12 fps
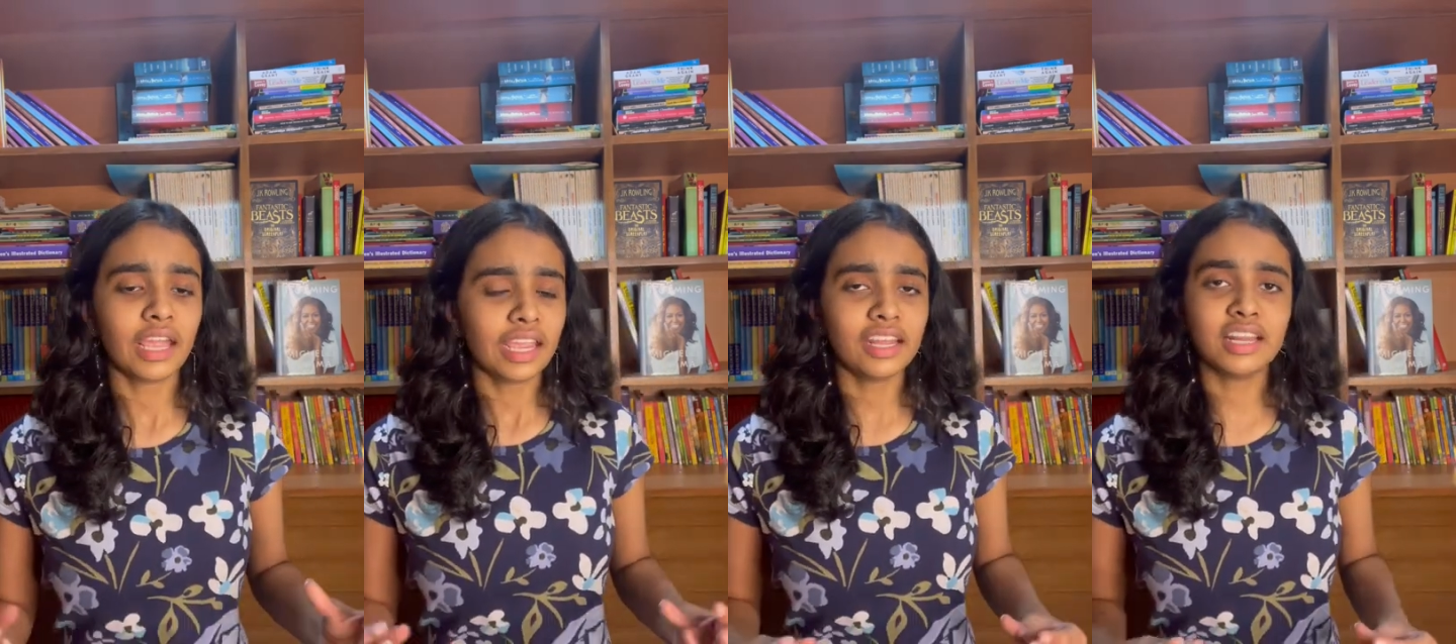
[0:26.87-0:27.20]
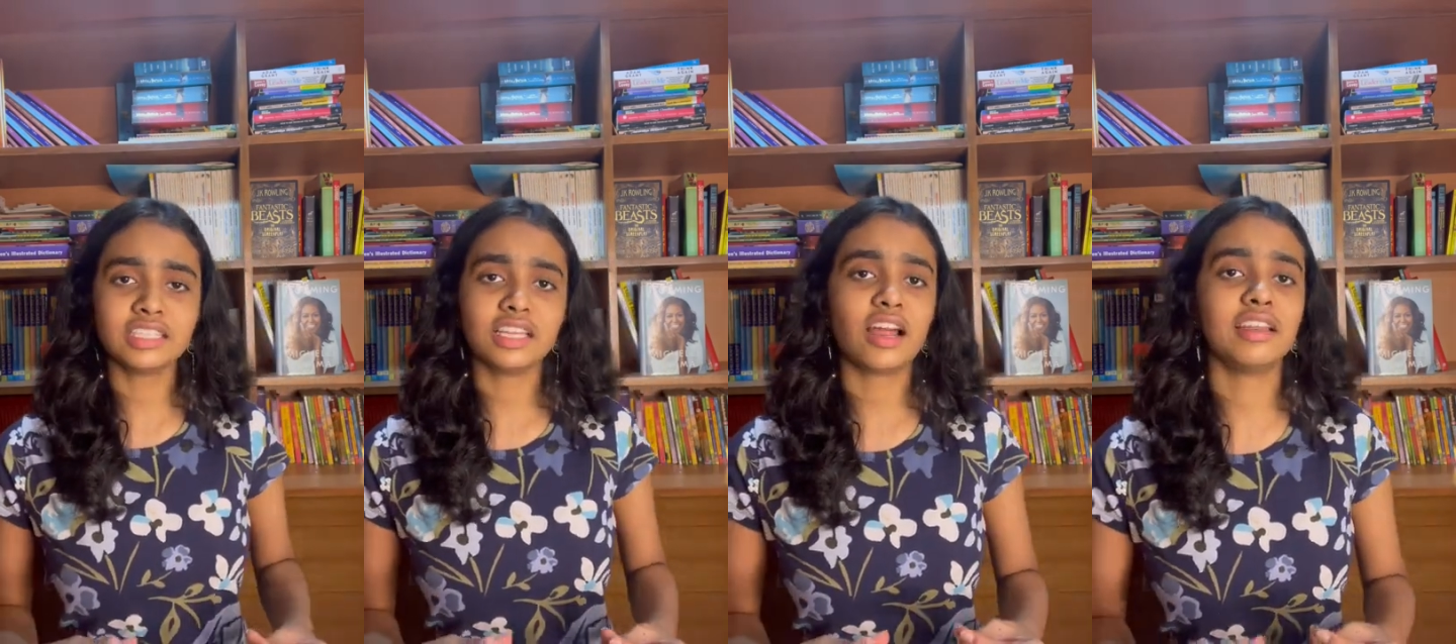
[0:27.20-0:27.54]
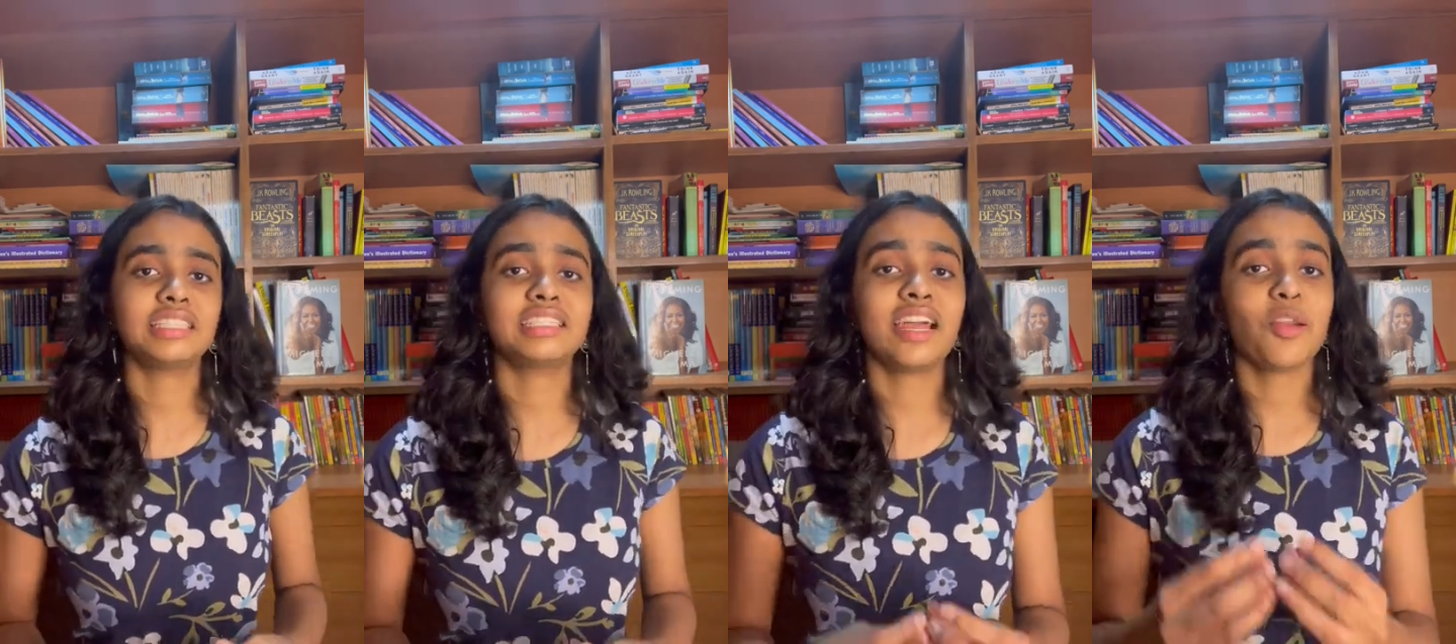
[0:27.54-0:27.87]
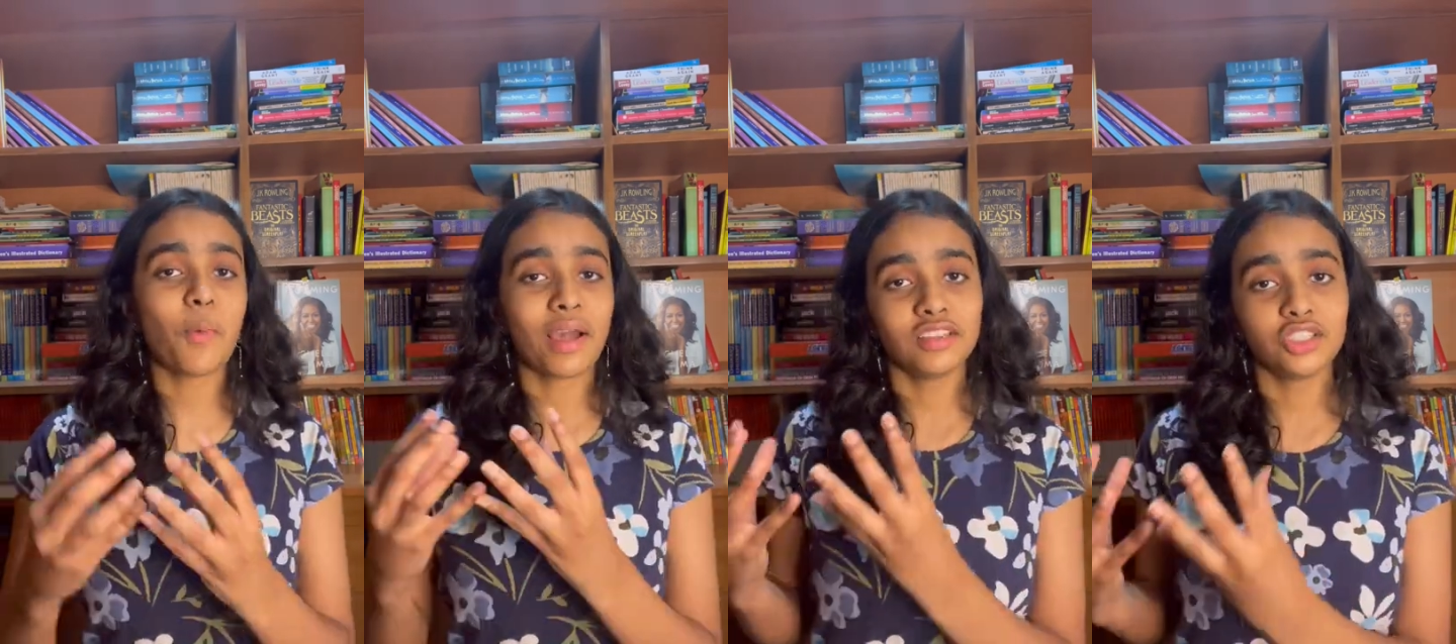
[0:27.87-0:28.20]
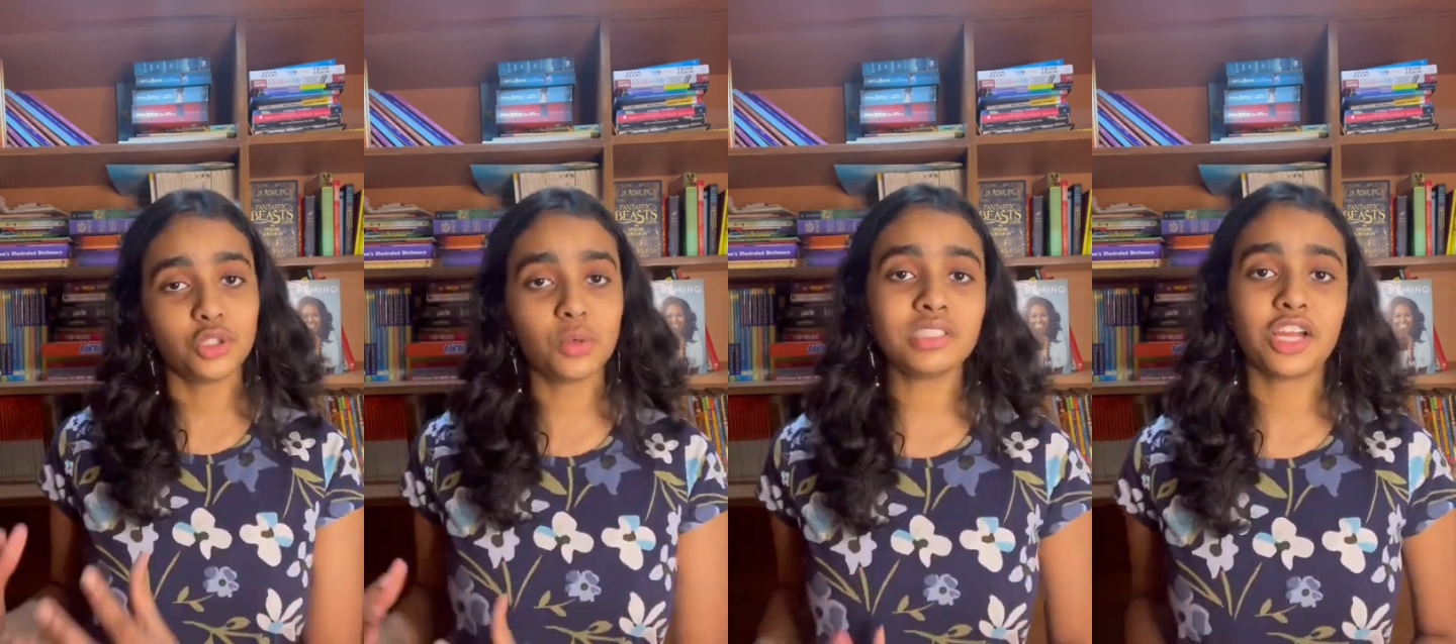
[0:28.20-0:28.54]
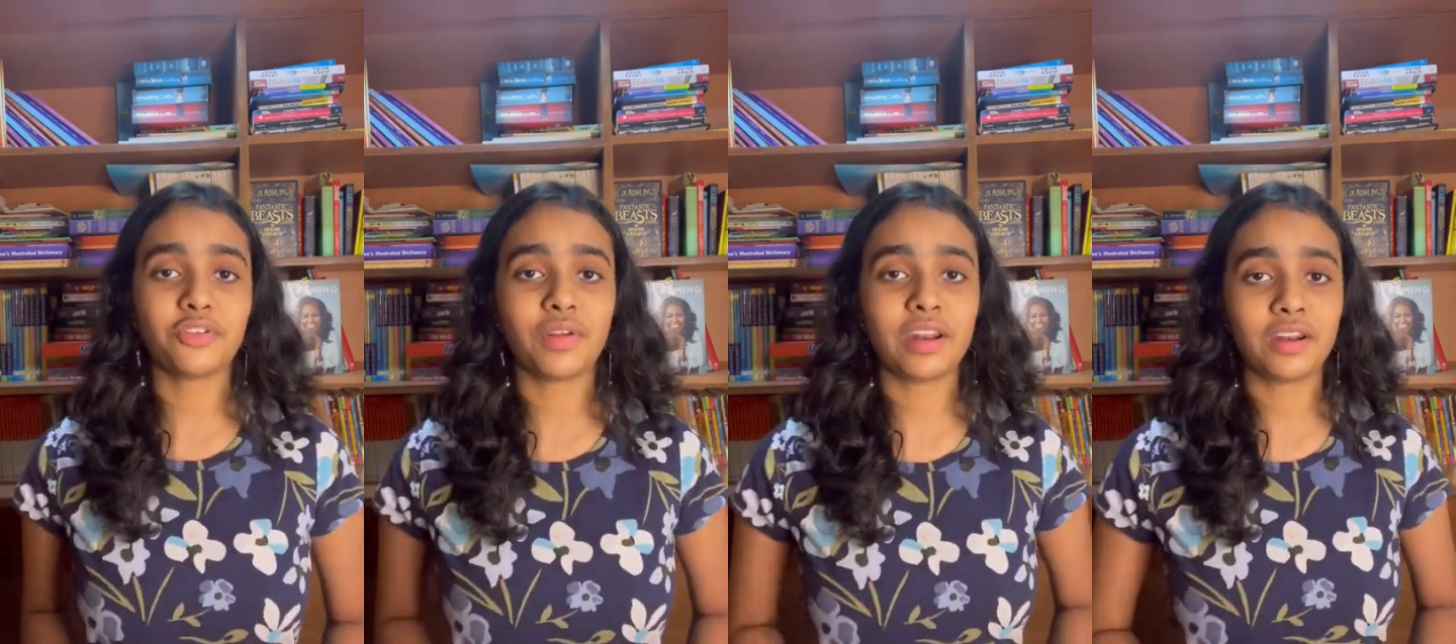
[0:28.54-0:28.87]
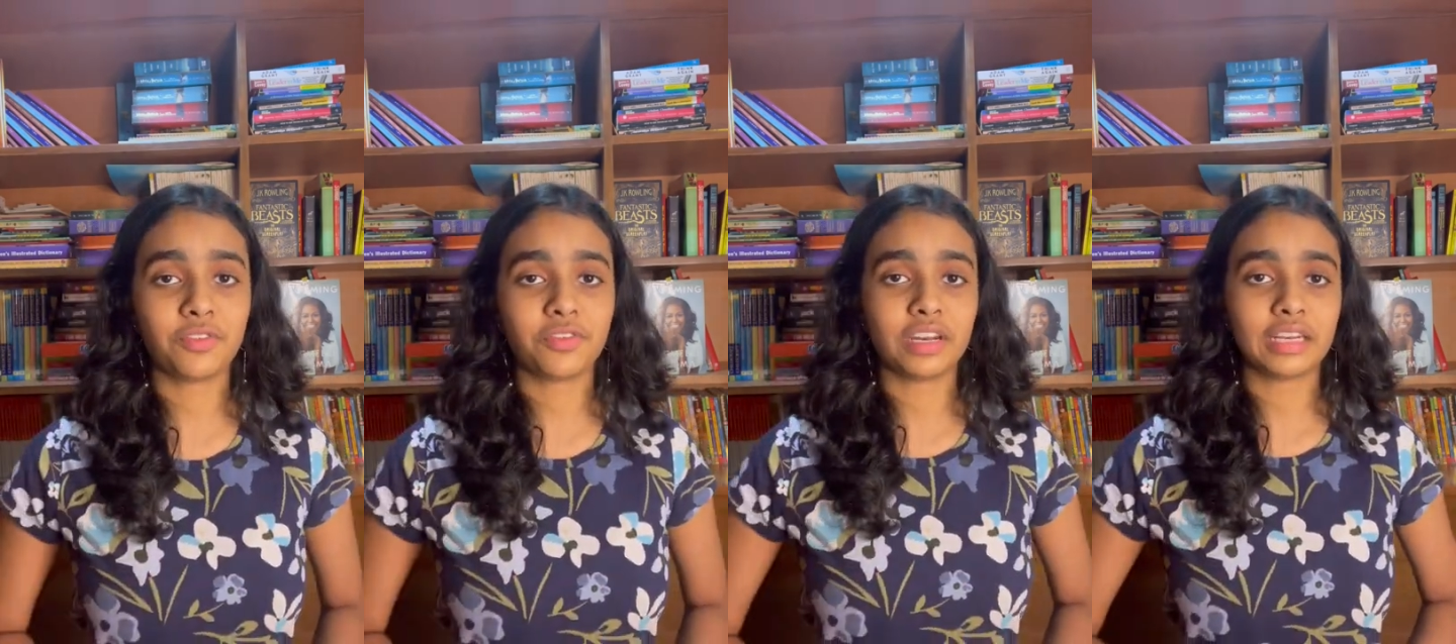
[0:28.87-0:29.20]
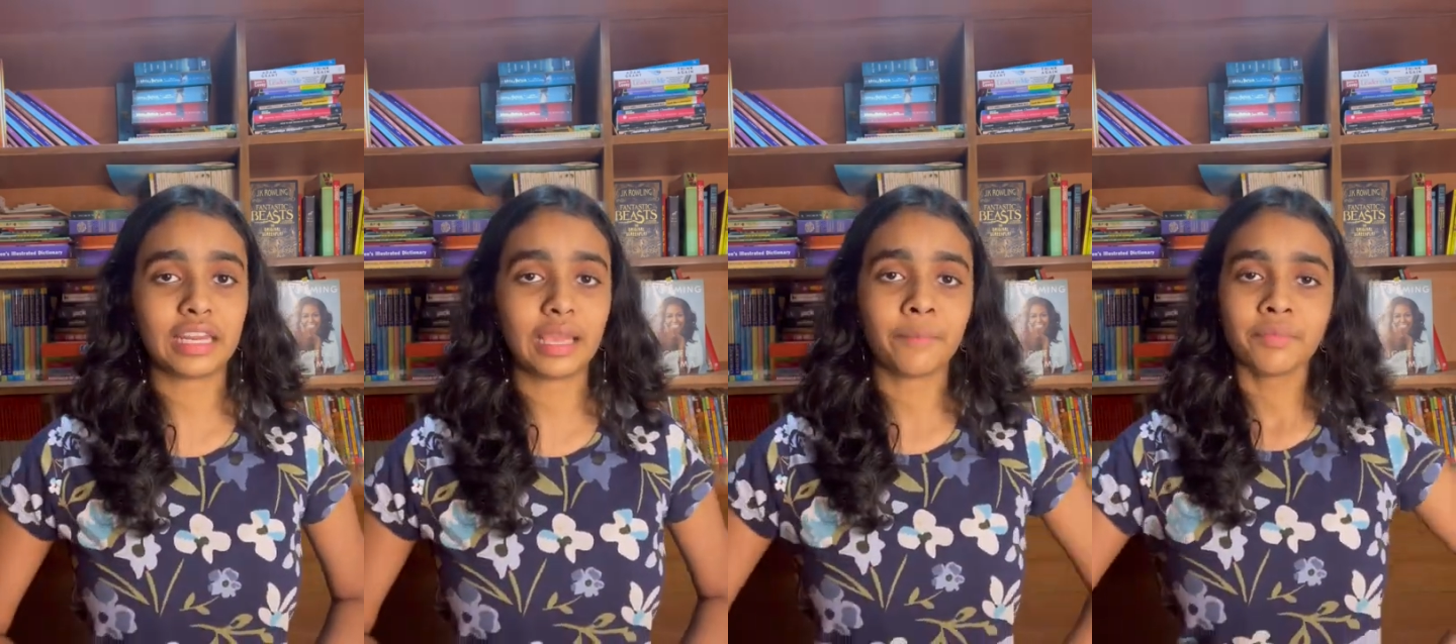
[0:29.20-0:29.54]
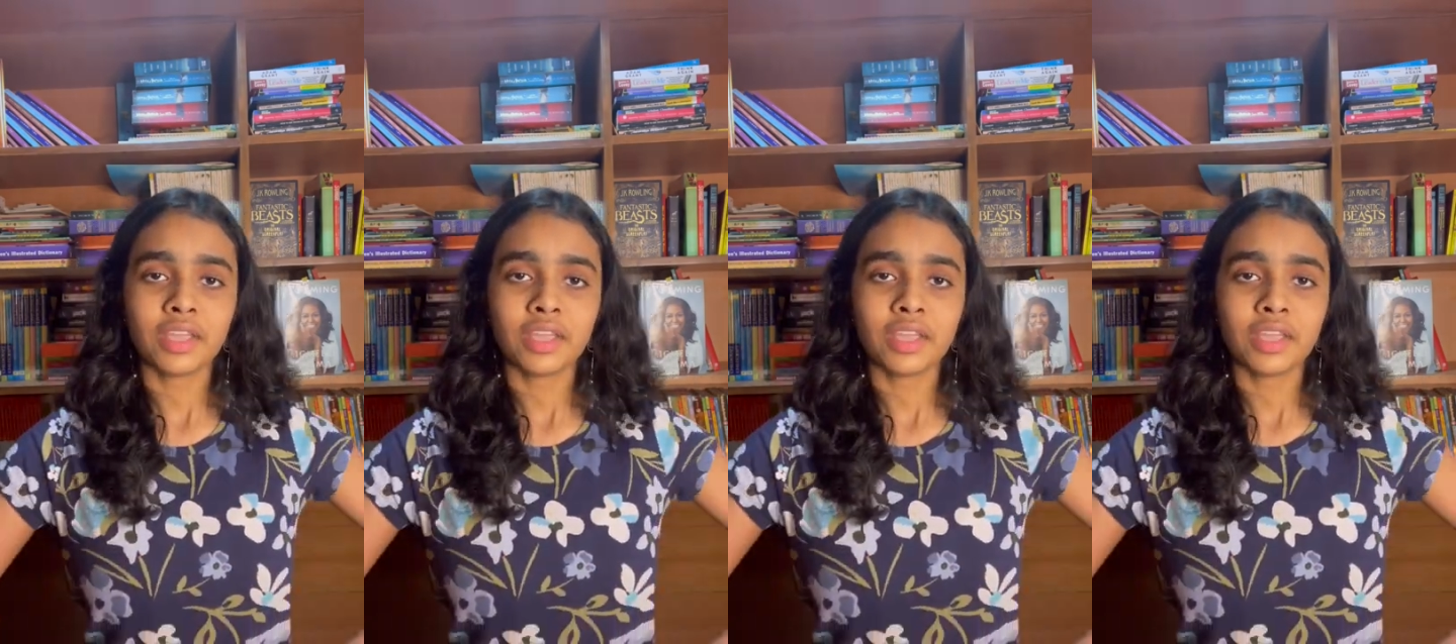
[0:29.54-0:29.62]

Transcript: He doesn't understand why the Jews are treated differently.